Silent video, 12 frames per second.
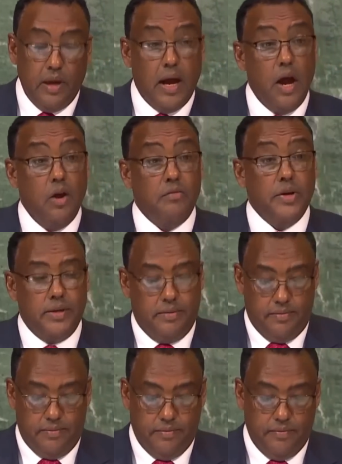However,
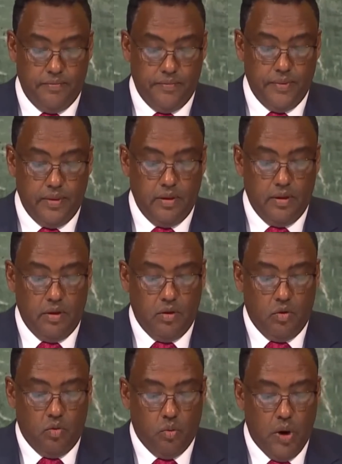
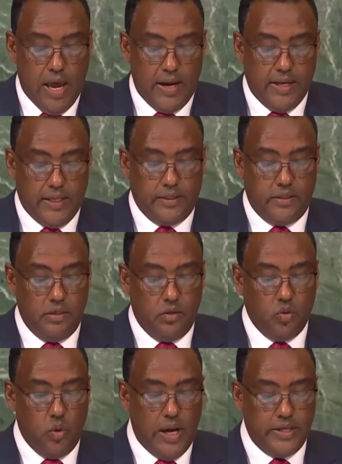we are yet
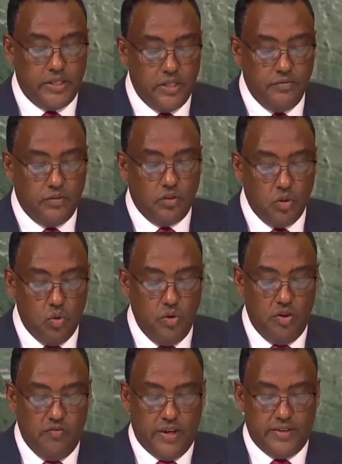to achieve true
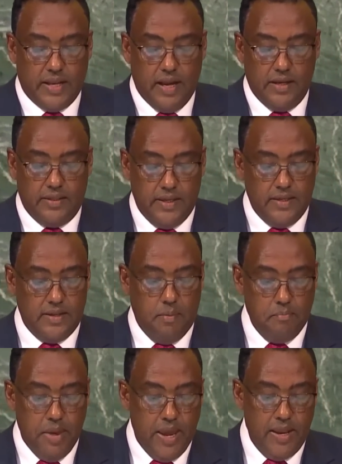universality in the
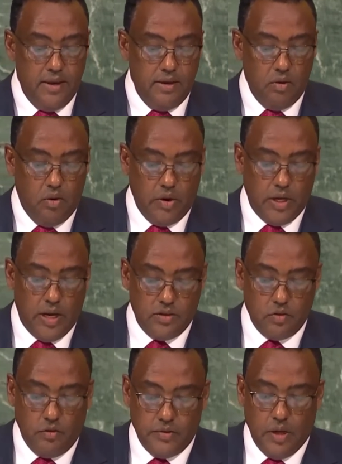main
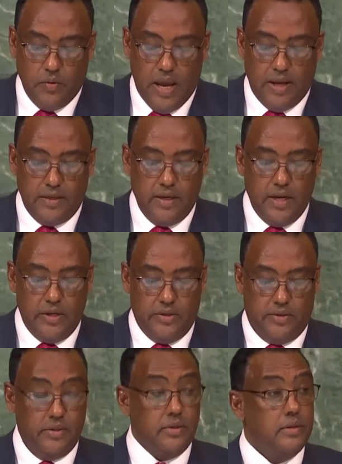organs of the United
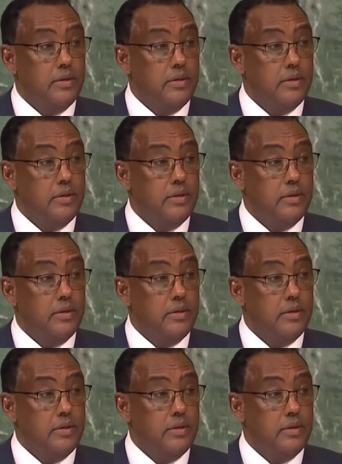Nations.